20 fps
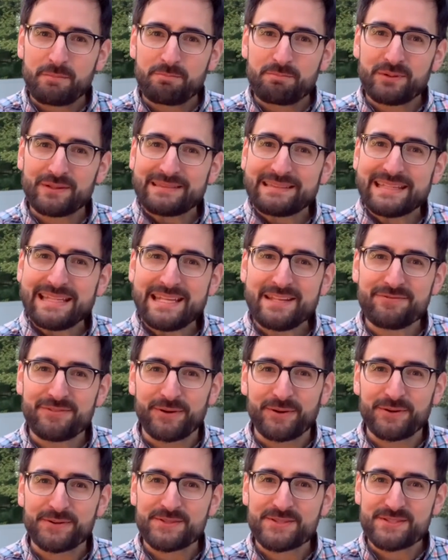
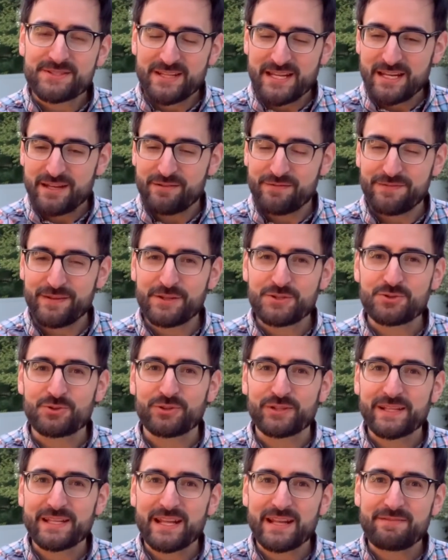believers
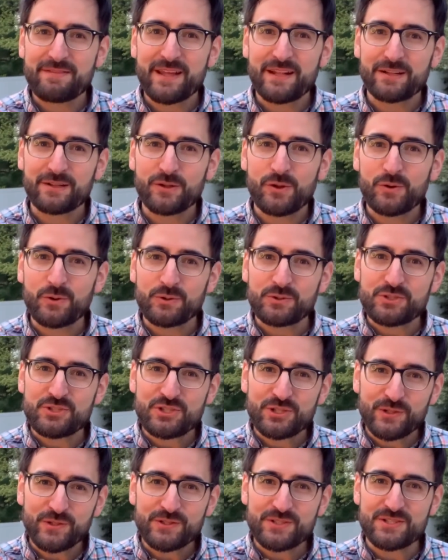individually and that local
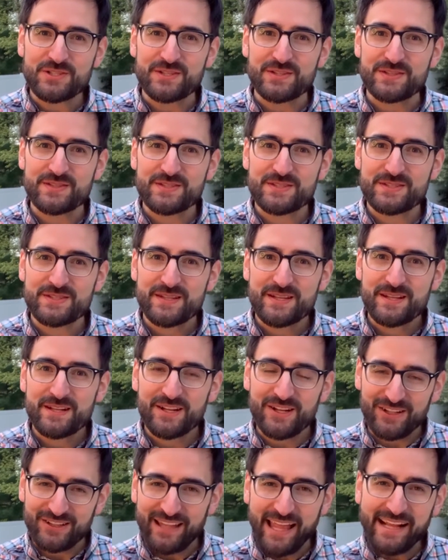churches
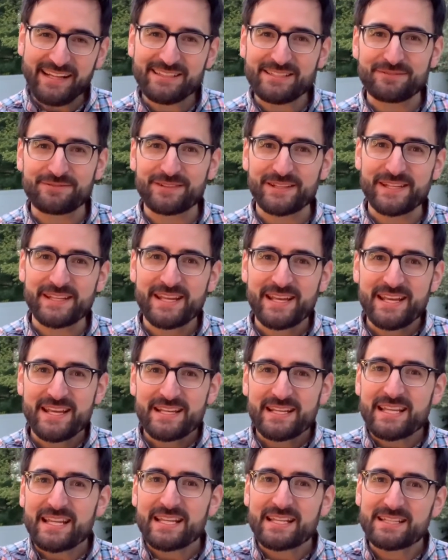collectively
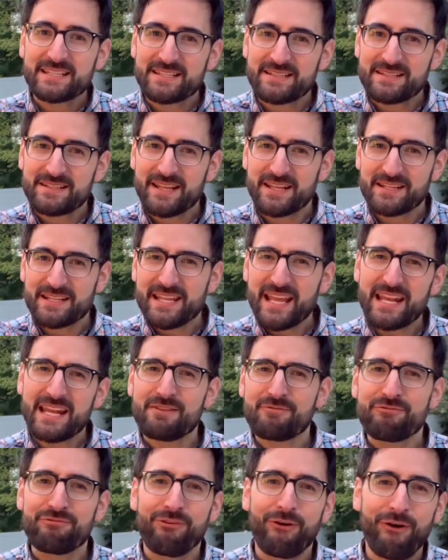can get
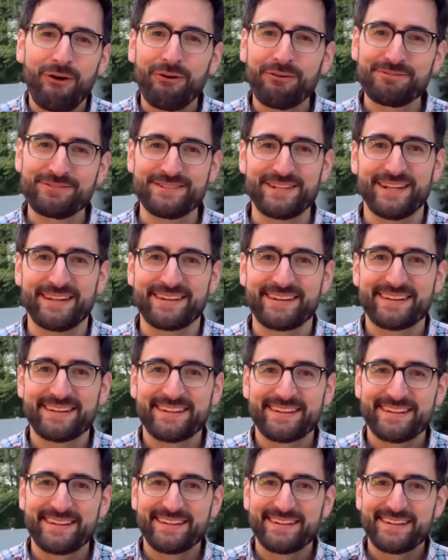involved in.
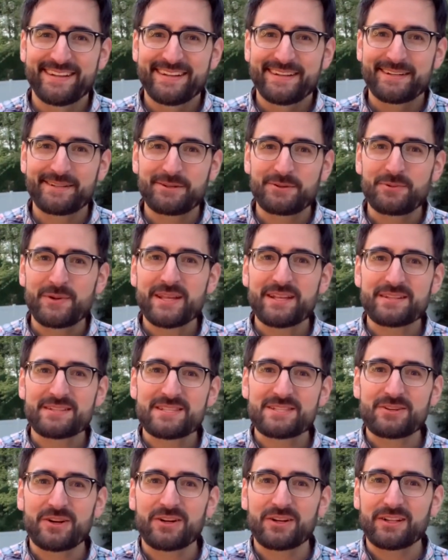We can
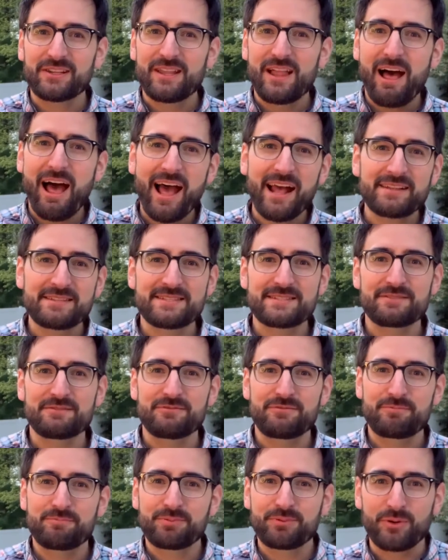start lots
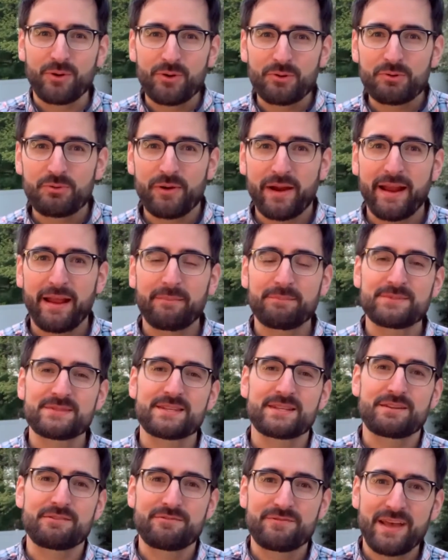of programs
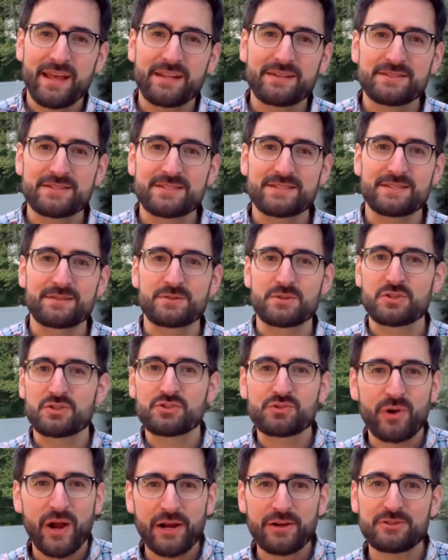and events and
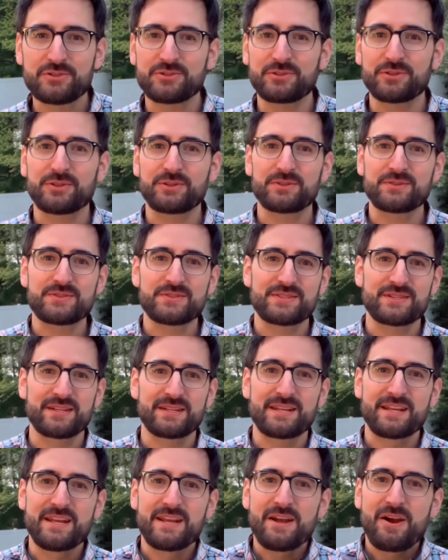structures
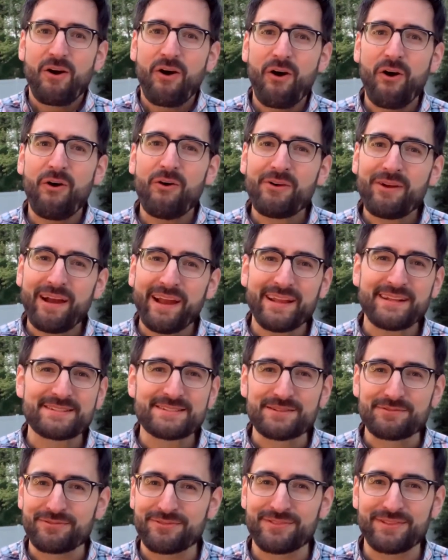and all
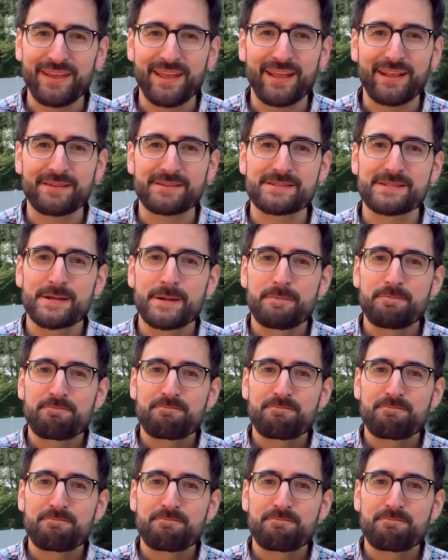kinds of things.